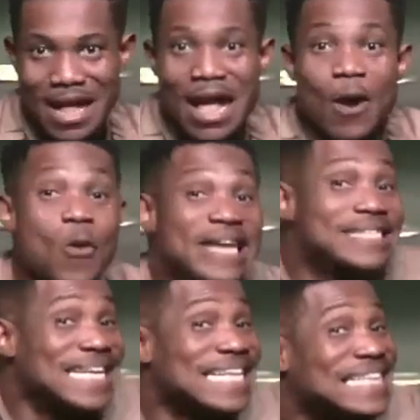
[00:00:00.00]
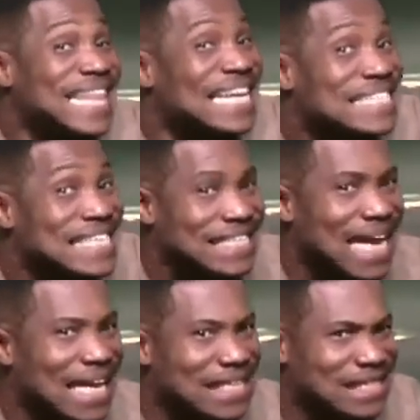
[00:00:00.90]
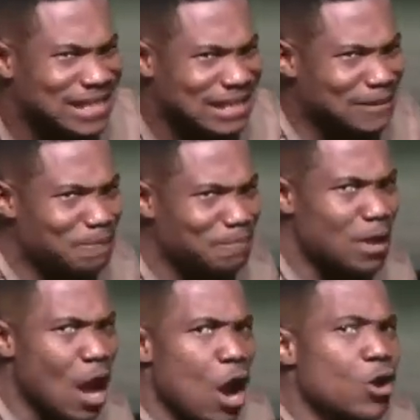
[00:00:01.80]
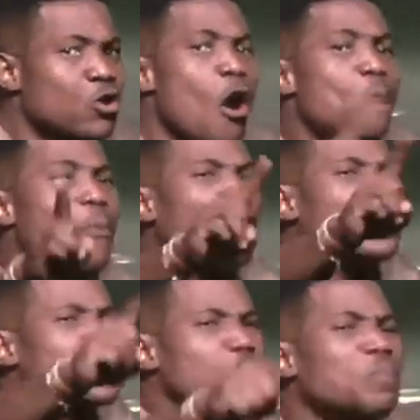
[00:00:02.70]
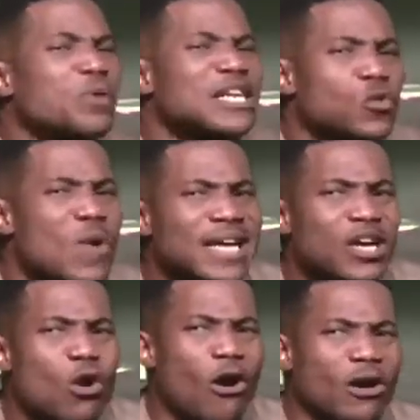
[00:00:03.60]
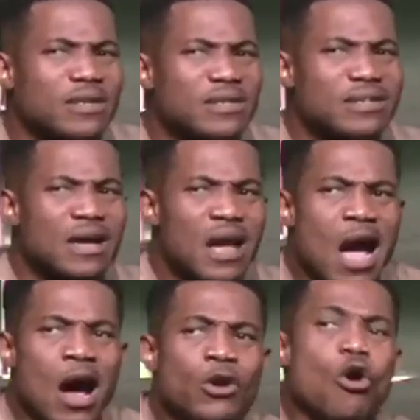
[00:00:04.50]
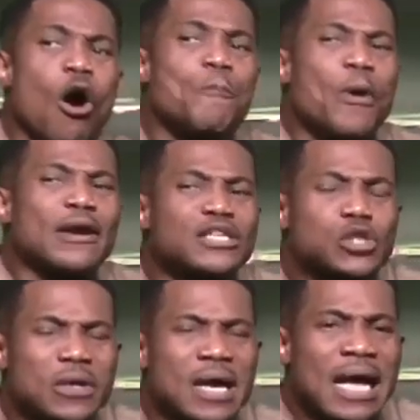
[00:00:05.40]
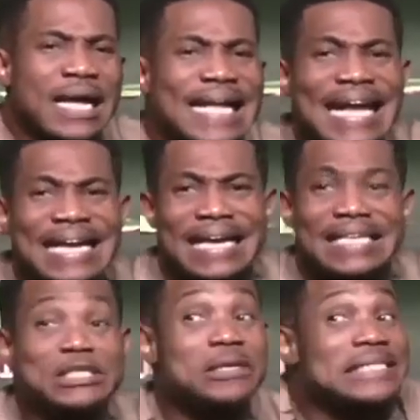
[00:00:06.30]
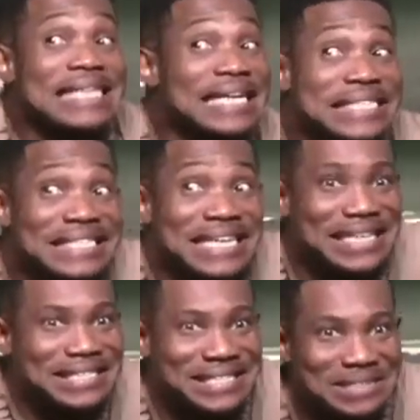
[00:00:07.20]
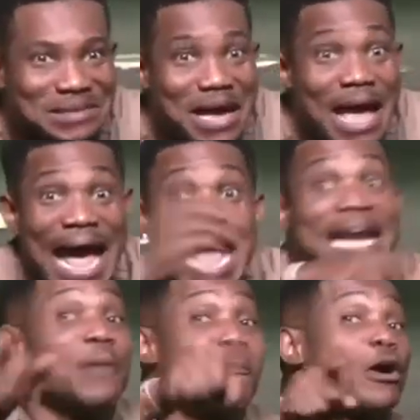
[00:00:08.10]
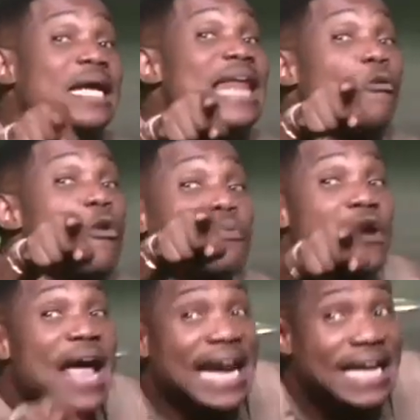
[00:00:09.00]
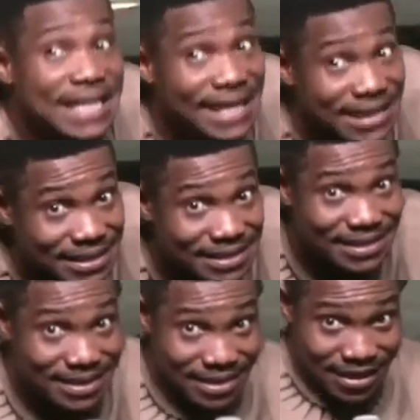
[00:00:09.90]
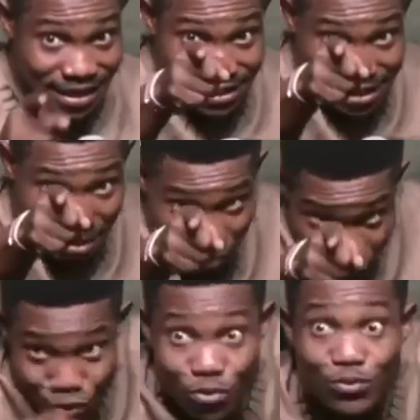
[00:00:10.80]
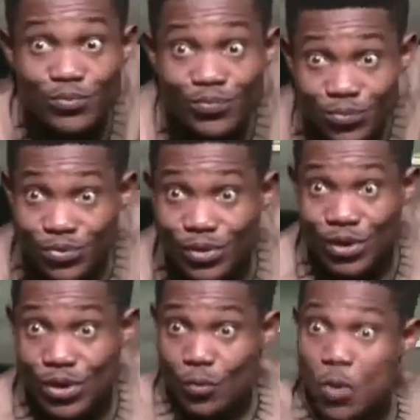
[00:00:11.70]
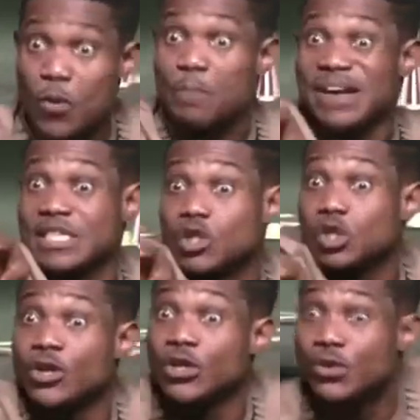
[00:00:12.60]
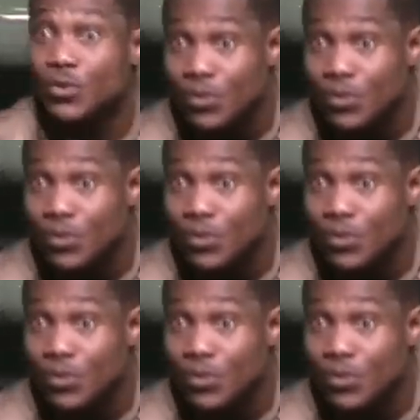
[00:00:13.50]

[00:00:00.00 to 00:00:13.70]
Within 30 days, nobody should pray to any God. Nobody should. King, just 30 days. Anybody that will pray anything, it shall be you. We will petition you.